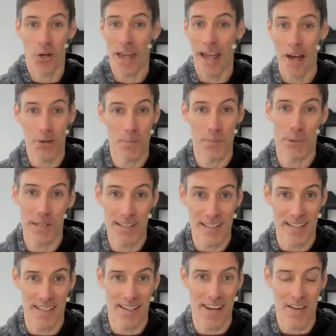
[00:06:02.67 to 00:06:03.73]
out
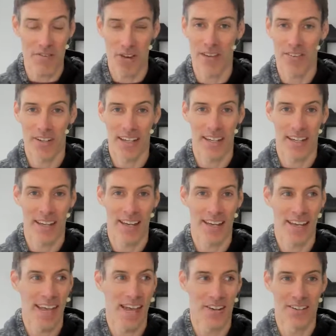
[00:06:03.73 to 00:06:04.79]
completely and never have it
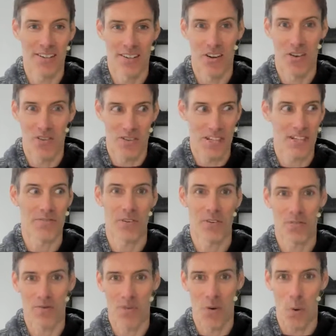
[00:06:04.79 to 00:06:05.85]
again, or at least
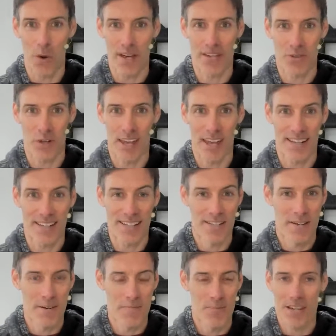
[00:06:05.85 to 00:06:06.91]
for weeks on end,
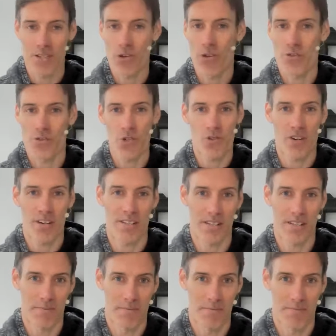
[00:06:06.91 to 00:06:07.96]
that's too
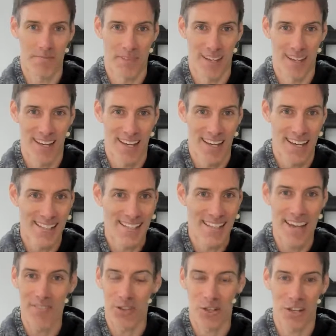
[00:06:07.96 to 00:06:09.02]
restrictive. It's
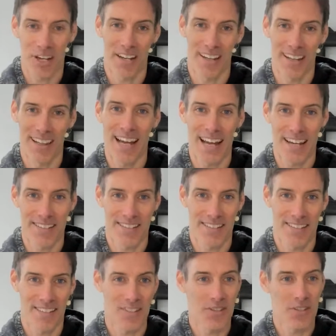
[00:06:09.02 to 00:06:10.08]
never going to
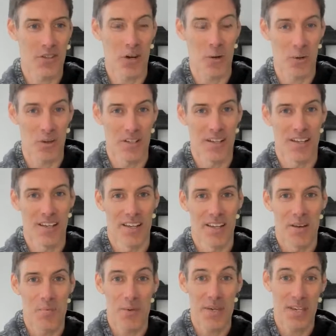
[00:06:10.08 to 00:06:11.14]
last. So
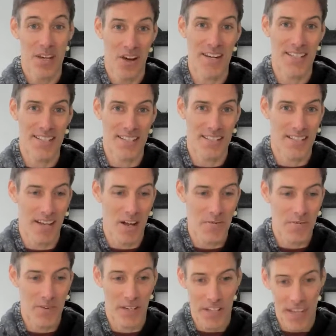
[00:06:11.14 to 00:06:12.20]
be kind to
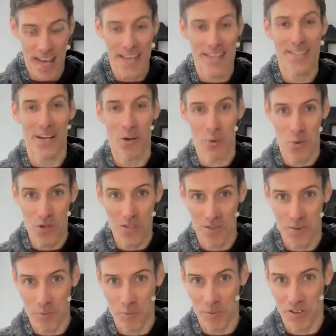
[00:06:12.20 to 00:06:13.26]
yourself. Think, yes, I want
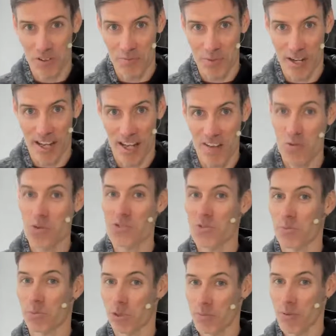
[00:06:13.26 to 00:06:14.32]
to improve my health. I want
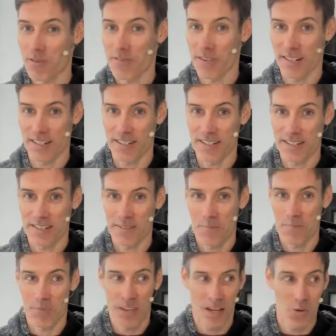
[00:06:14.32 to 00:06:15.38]
to improve my fitness.
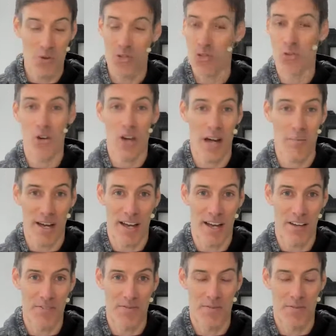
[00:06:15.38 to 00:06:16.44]
I want to sort out my
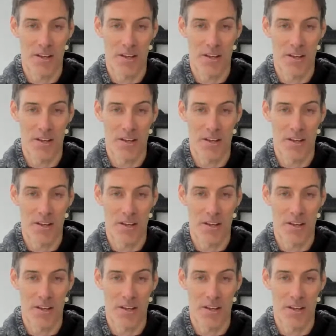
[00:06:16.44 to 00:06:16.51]
health.